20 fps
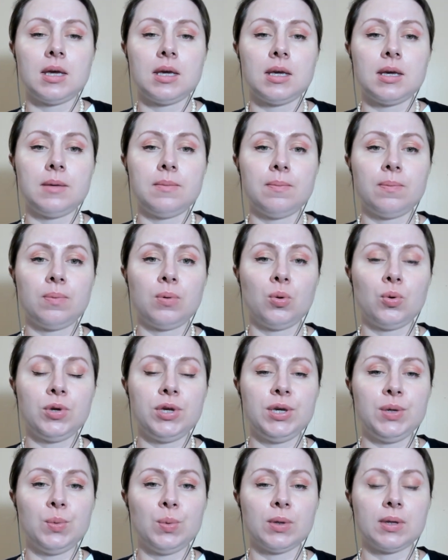
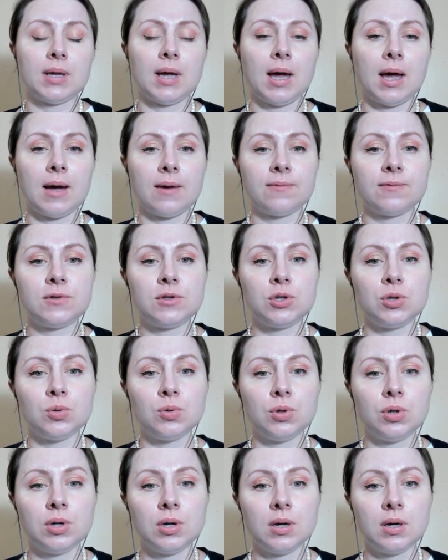employee will have
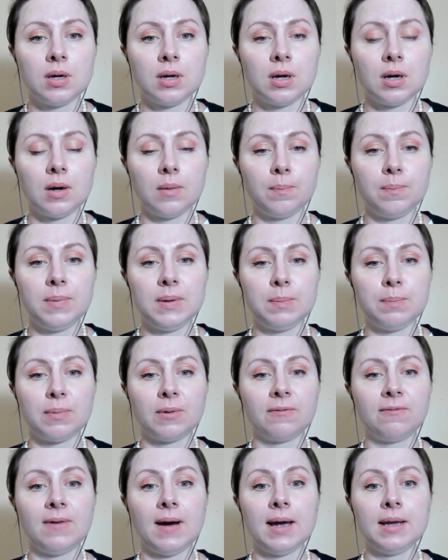to be
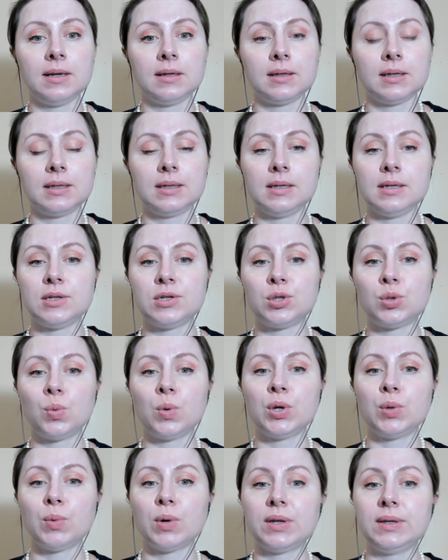provided at least
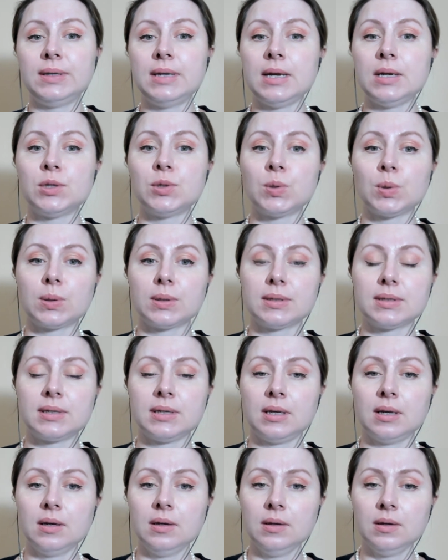21 days to
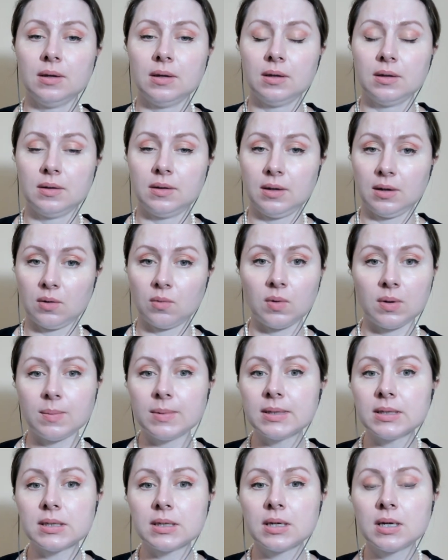consider the
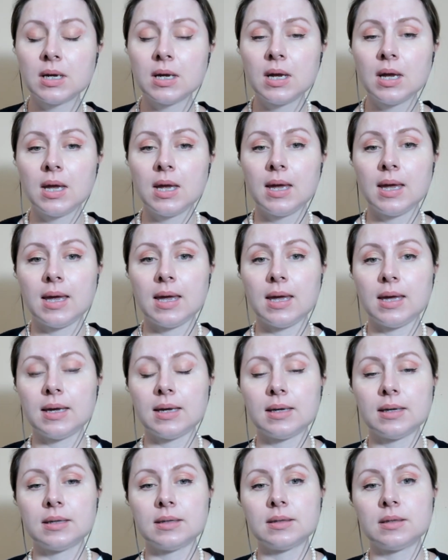agreement
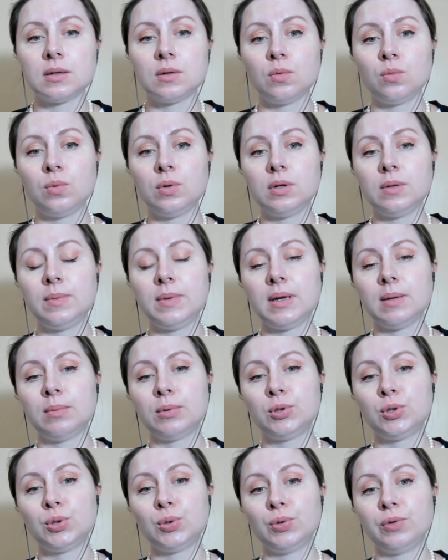and will be
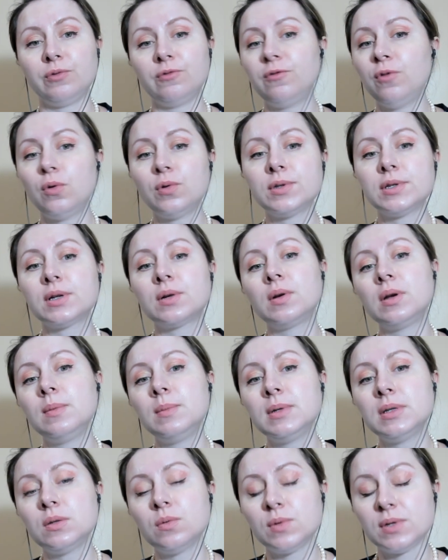able to revoke the
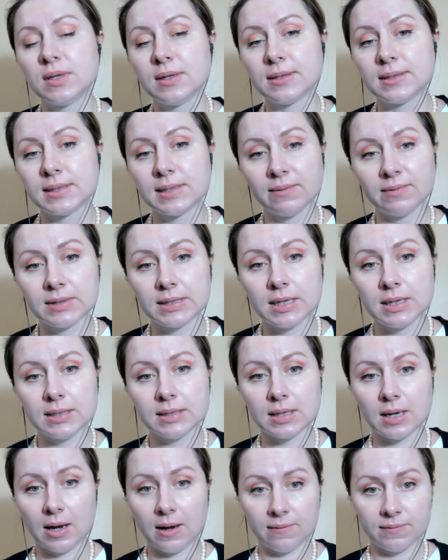agreement within 7
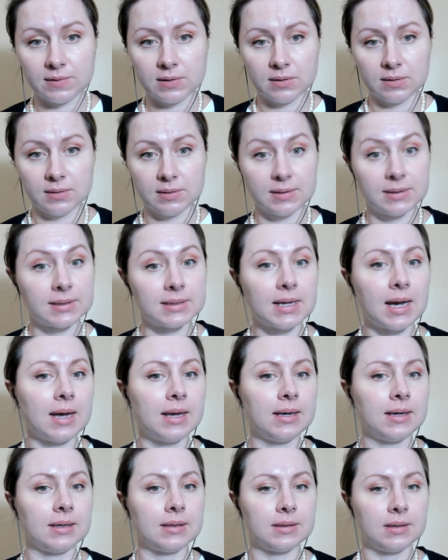days after
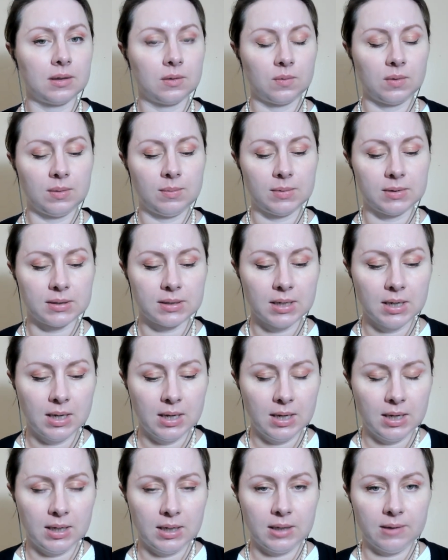signing the agreement
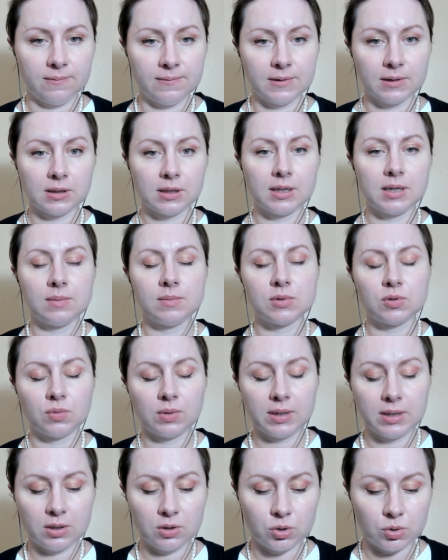if the claim is
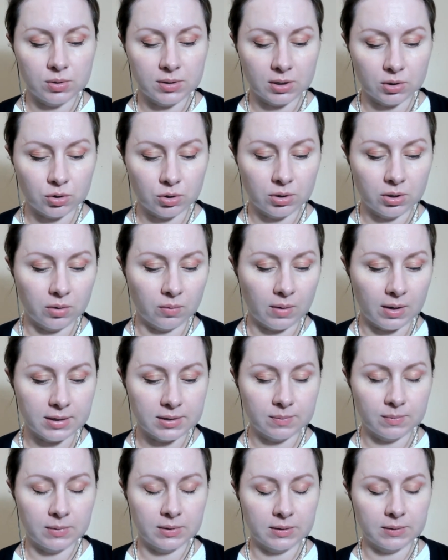related to sexual
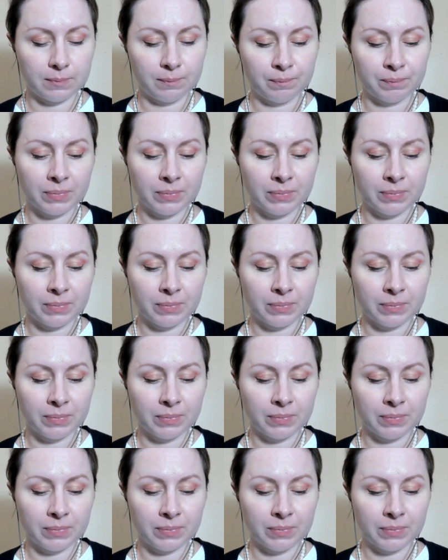harassment.